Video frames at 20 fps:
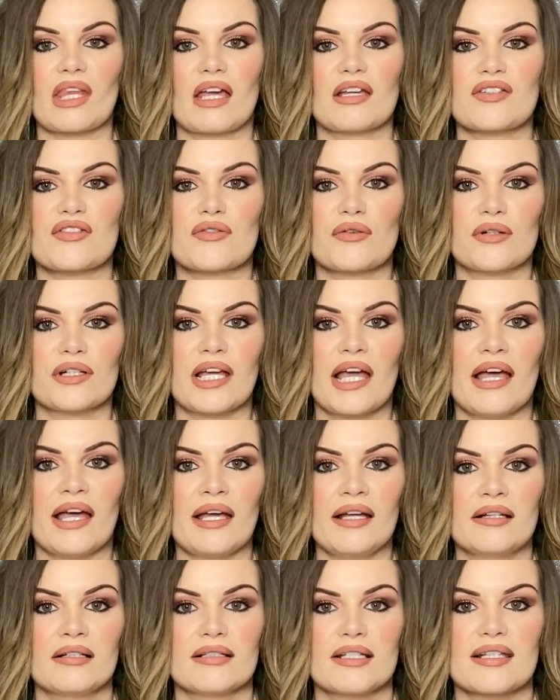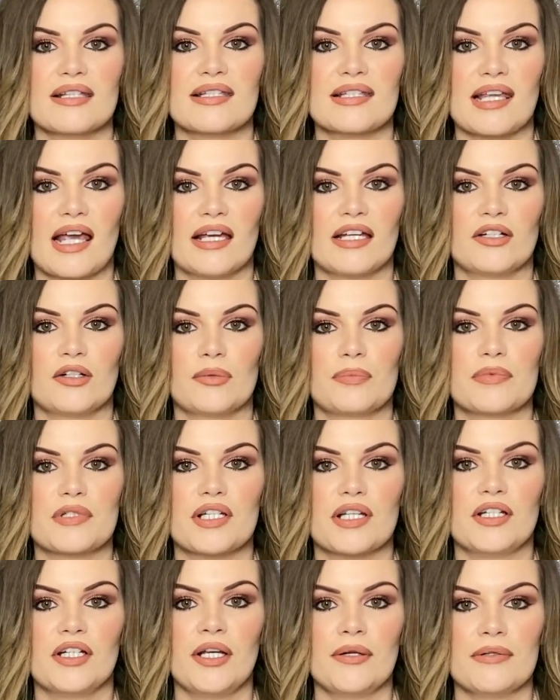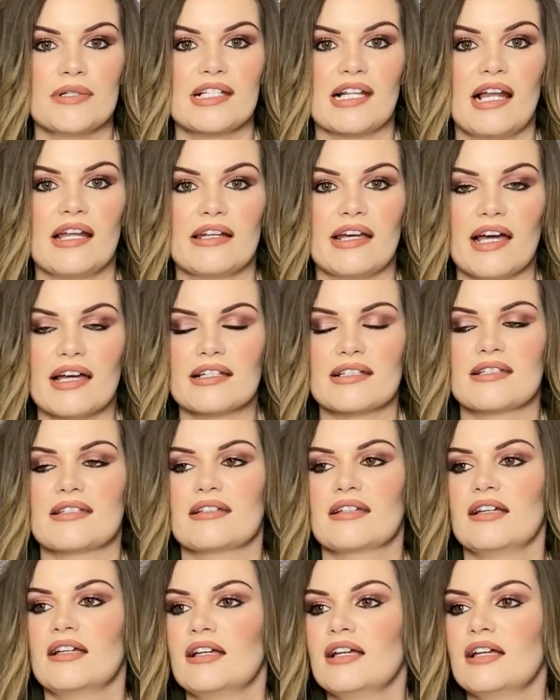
So yeah, sign up to newsletters.